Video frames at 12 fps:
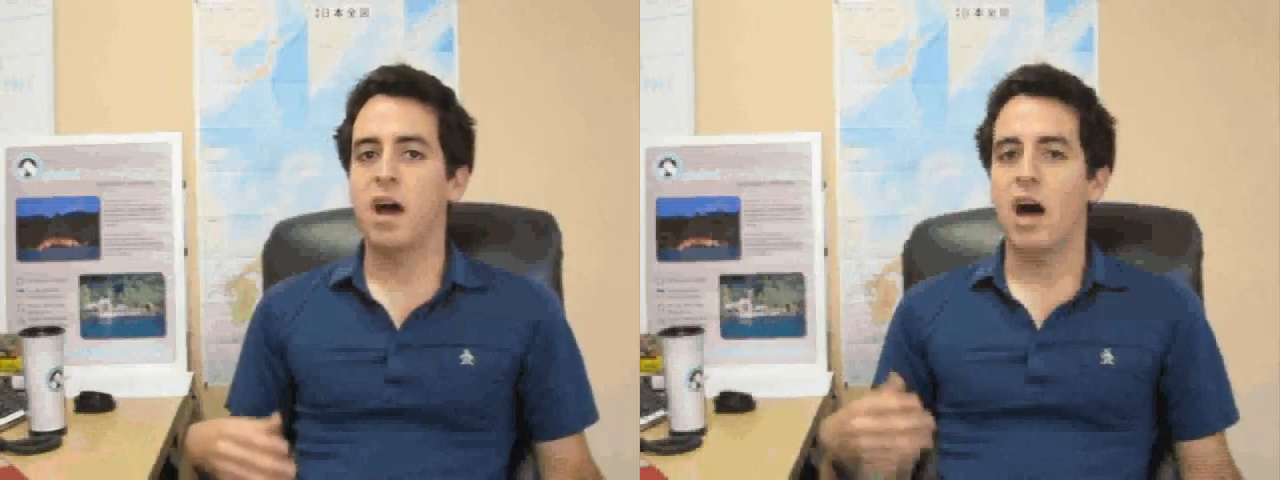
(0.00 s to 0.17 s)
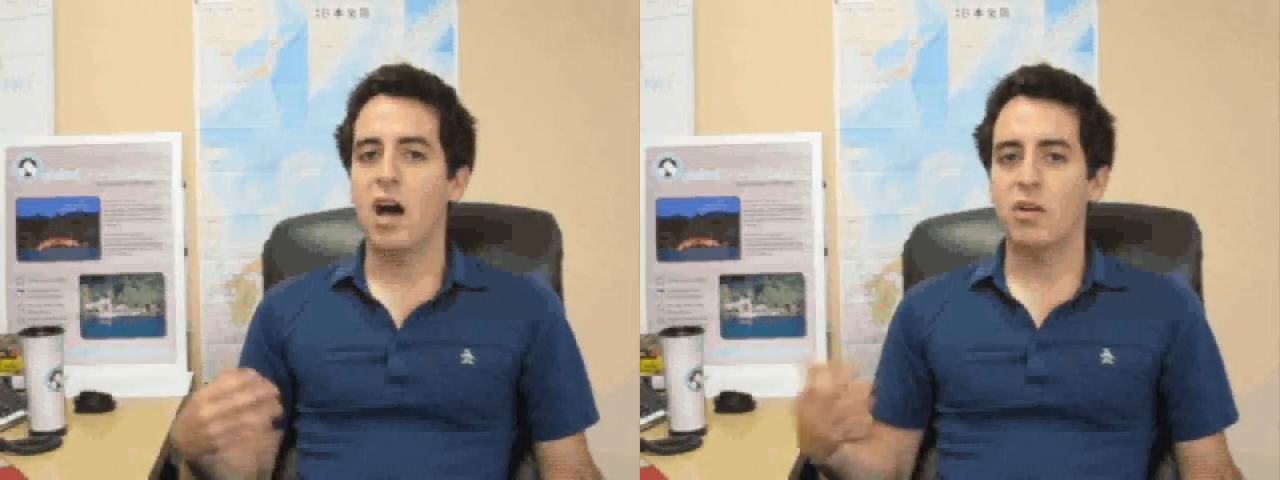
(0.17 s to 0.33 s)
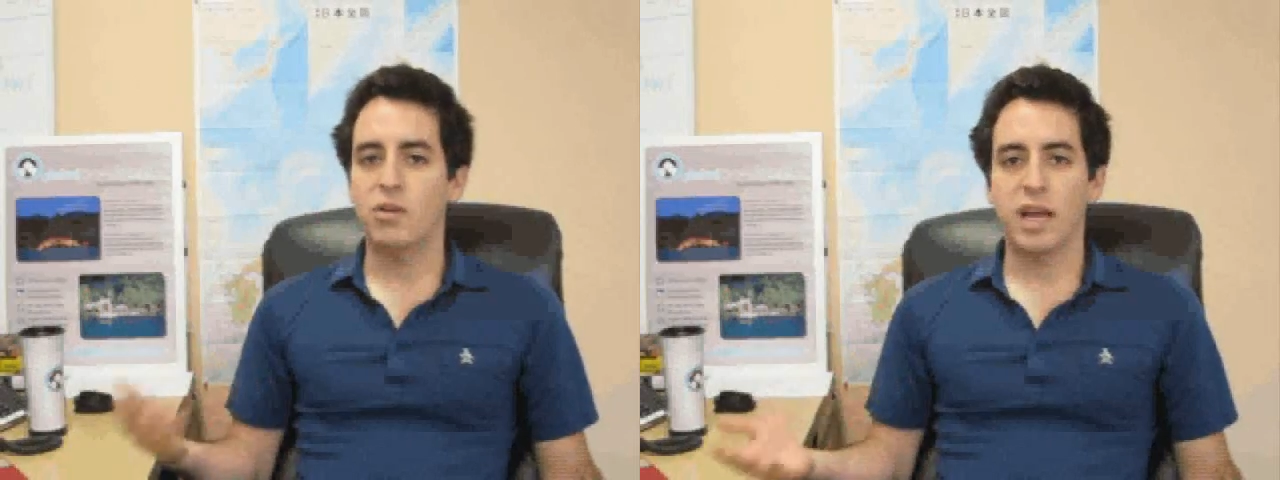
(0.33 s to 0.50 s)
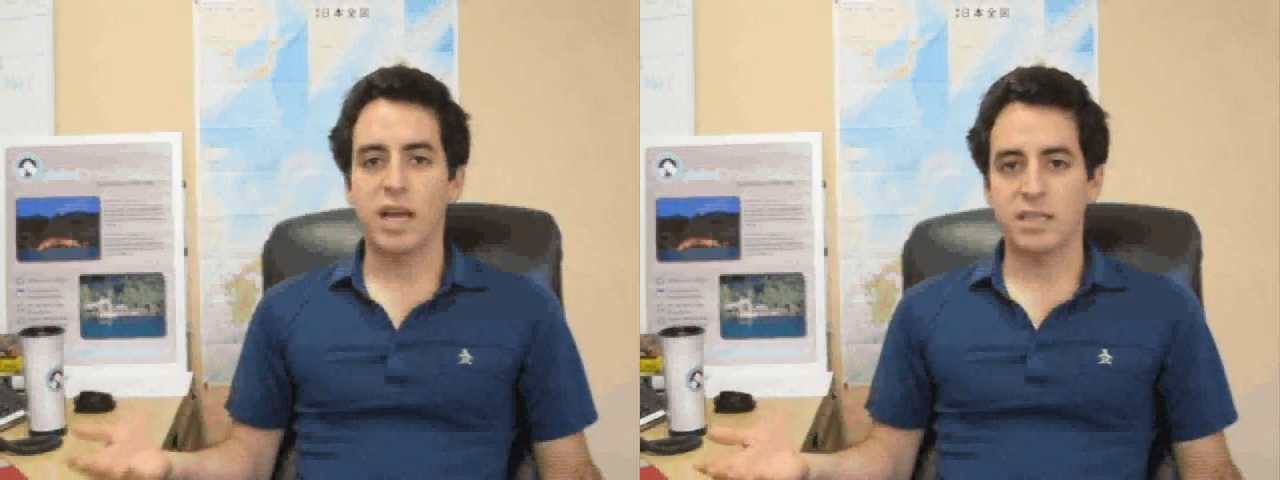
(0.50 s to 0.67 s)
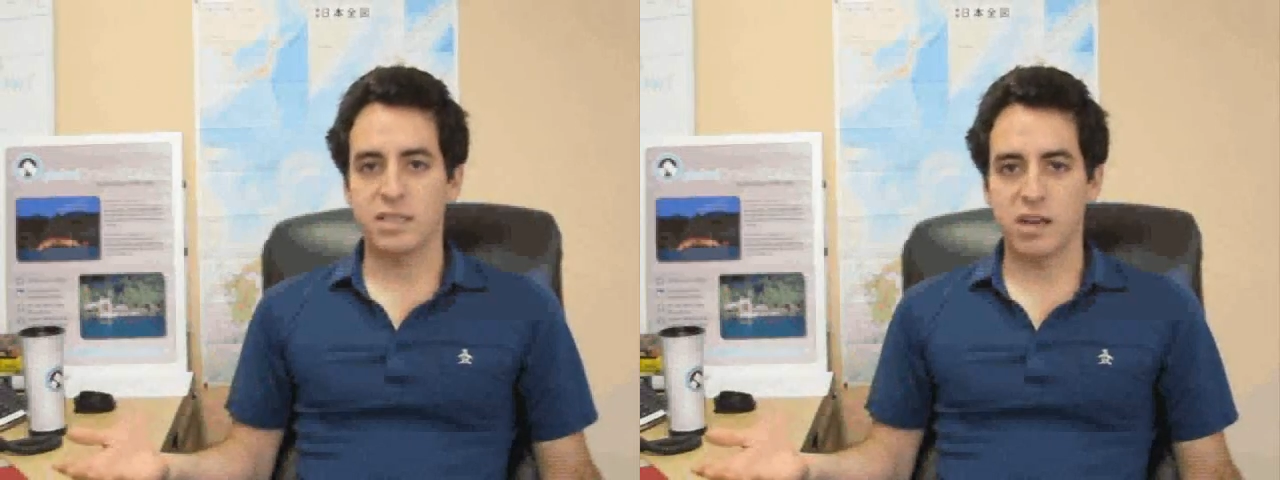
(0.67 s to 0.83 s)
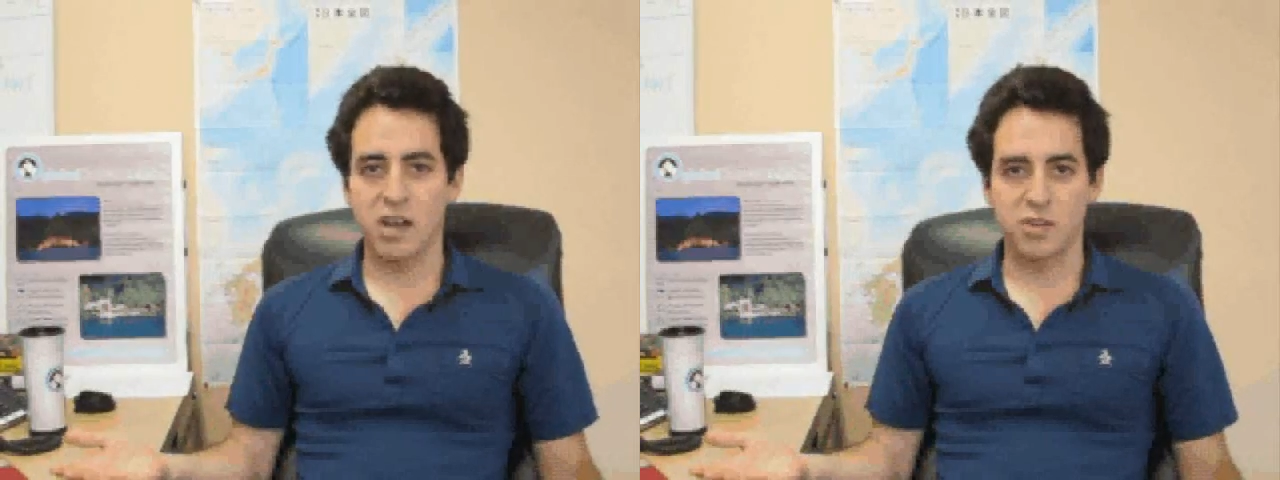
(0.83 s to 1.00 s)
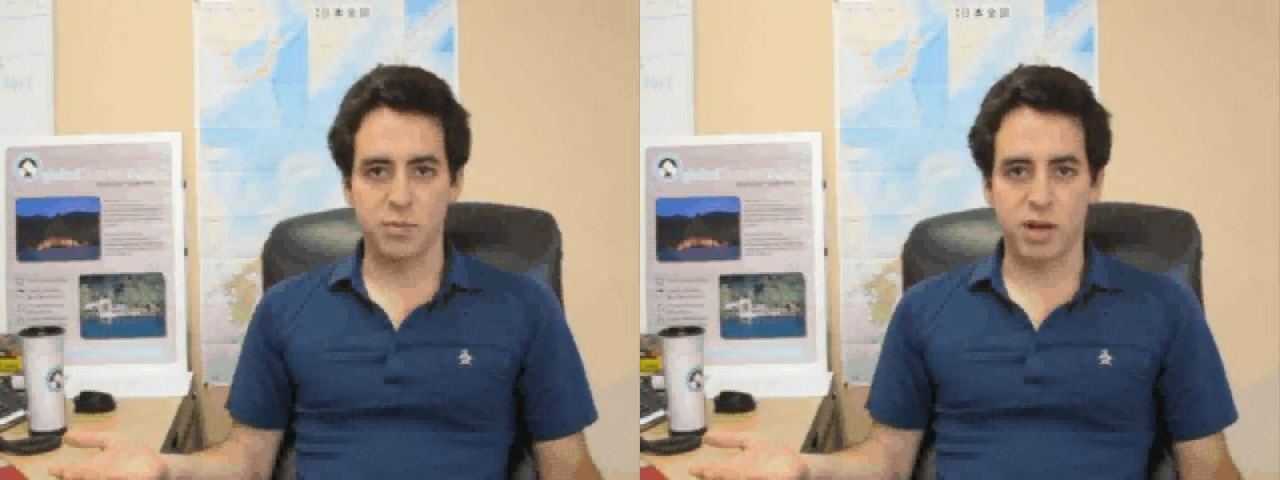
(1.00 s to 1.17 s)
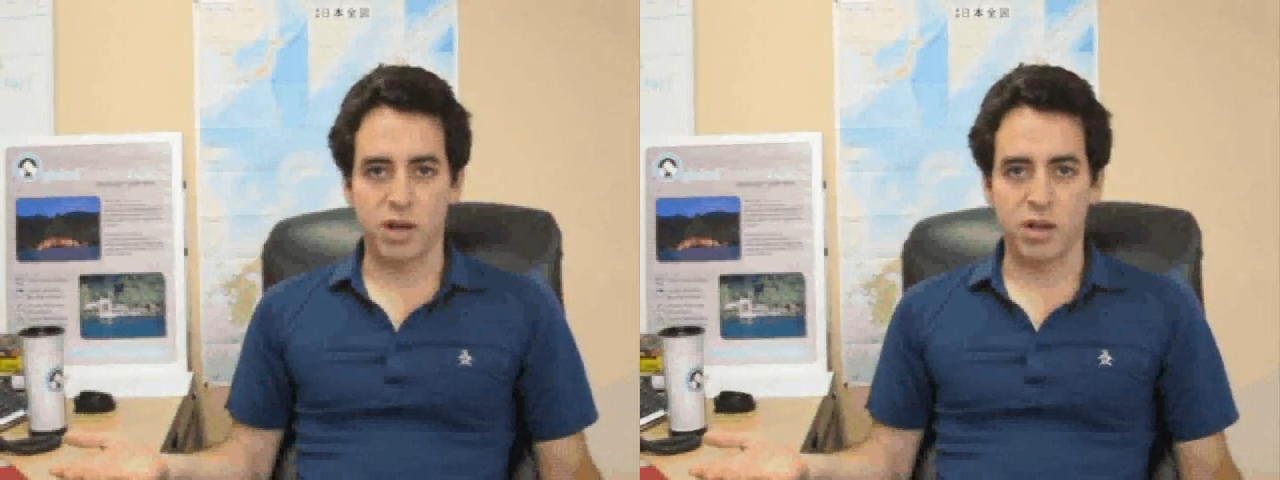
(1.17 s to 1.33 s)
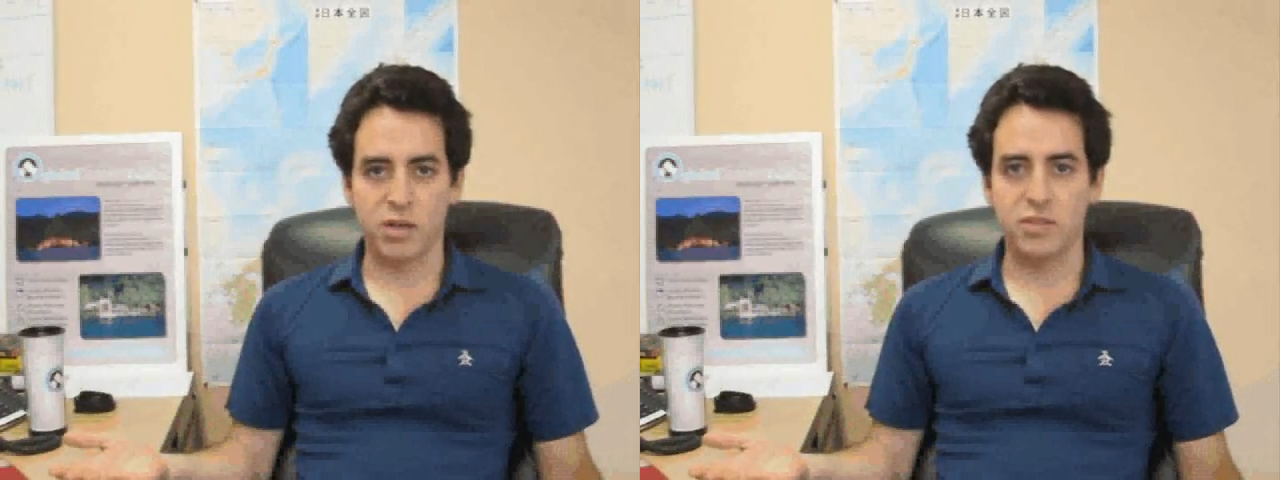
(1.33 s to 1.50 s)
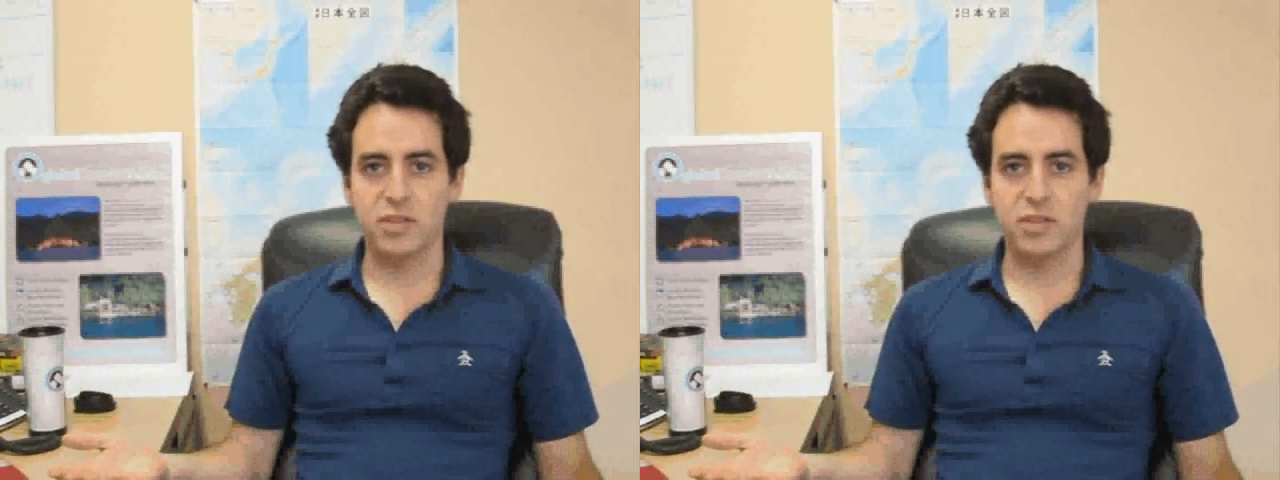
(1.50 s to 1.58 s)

Agra has the Taj Mahal,